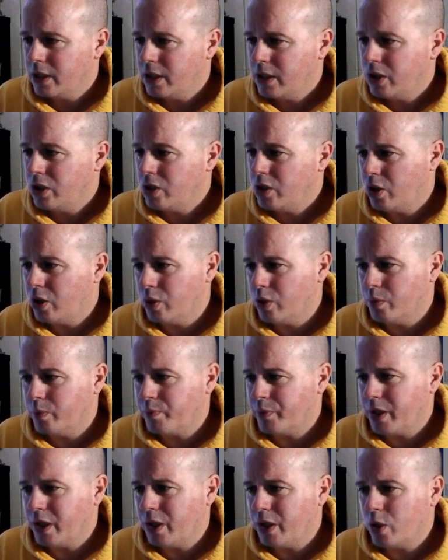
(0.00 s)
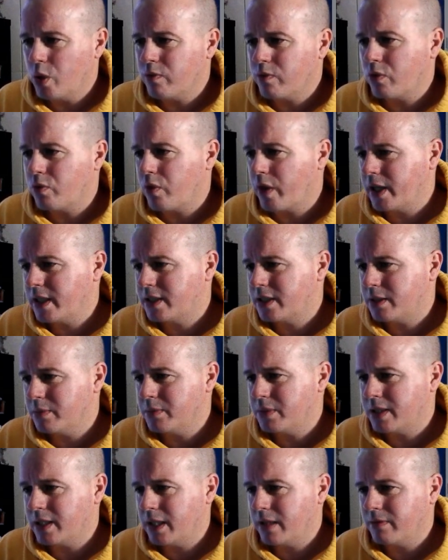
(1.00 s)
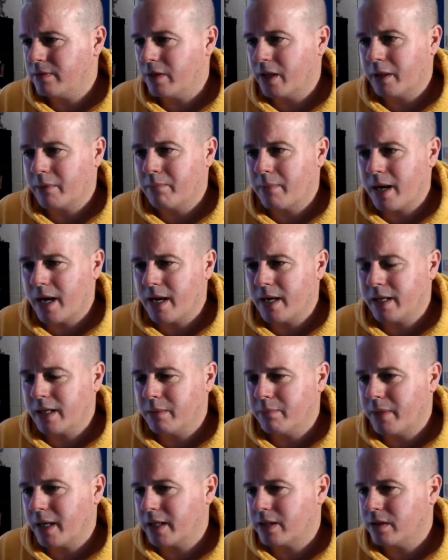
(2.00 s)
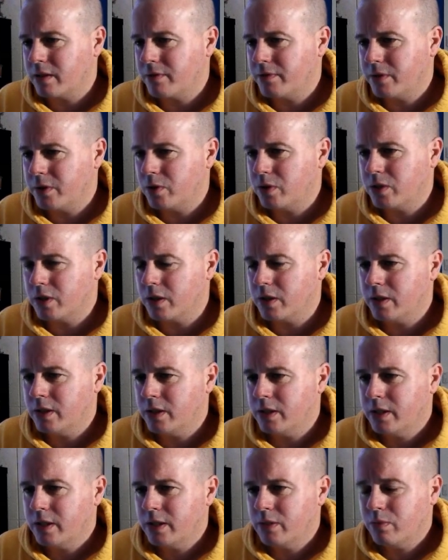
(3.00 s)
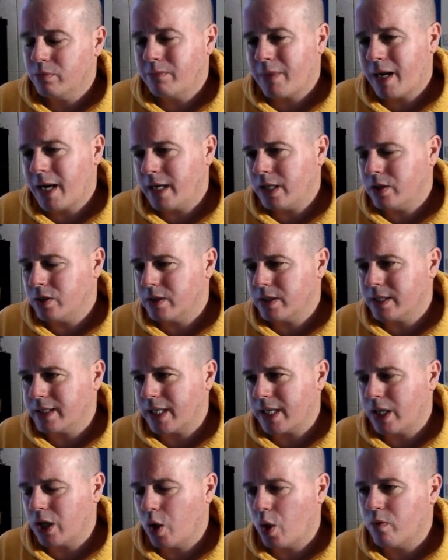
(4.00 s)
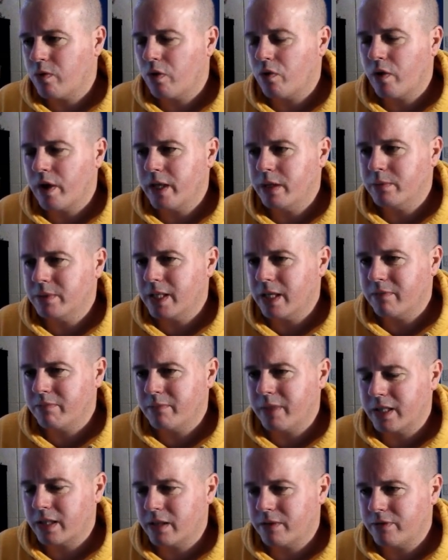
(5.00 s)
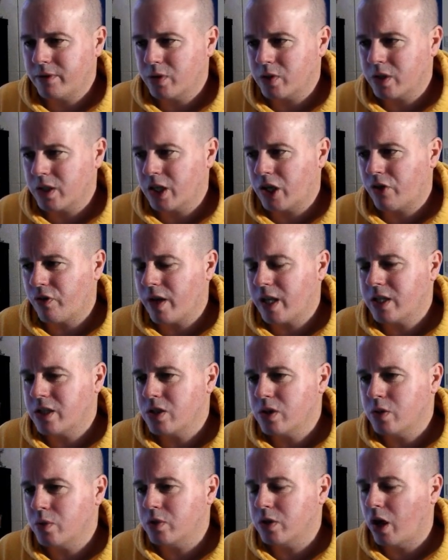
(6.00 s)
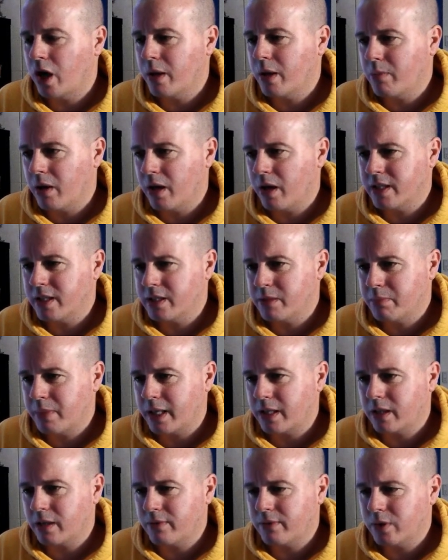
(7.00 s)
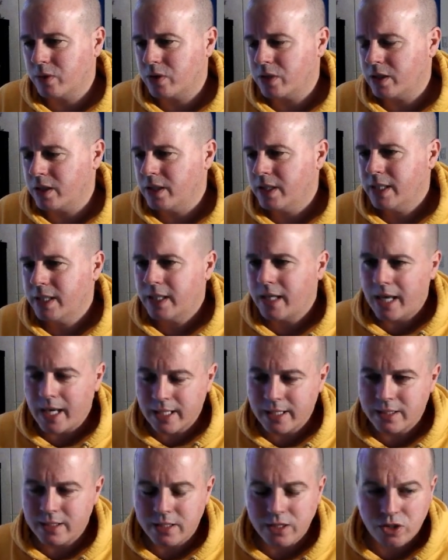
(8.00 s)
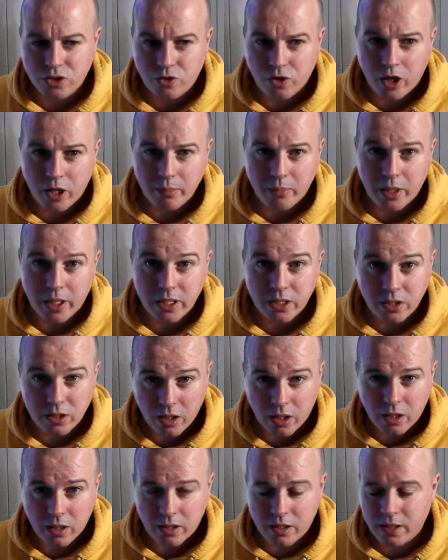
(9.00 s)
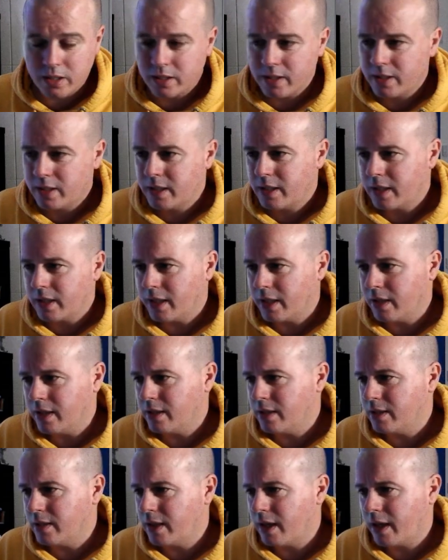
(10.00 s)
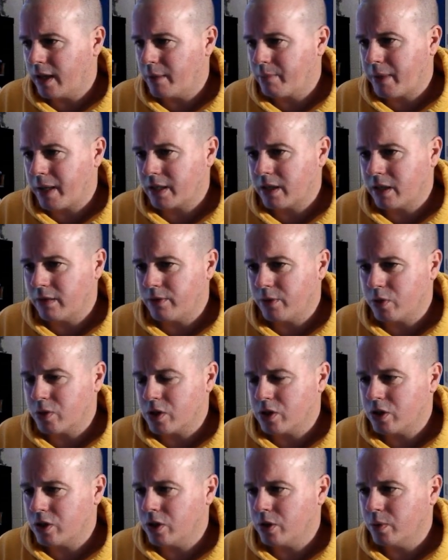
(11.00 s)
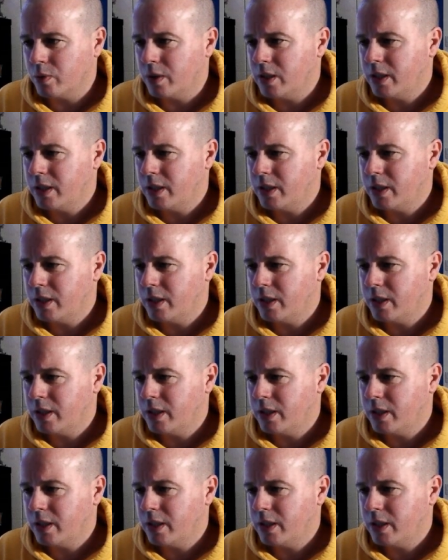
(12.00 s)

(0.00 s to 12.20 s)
No, he overwrites himself like Marty in Back to the Future. Marty doesn't exactly overwrite himself in Back to the Future. He creates new timelines in Back to the Future, as described by Doc in Back to the Future 2.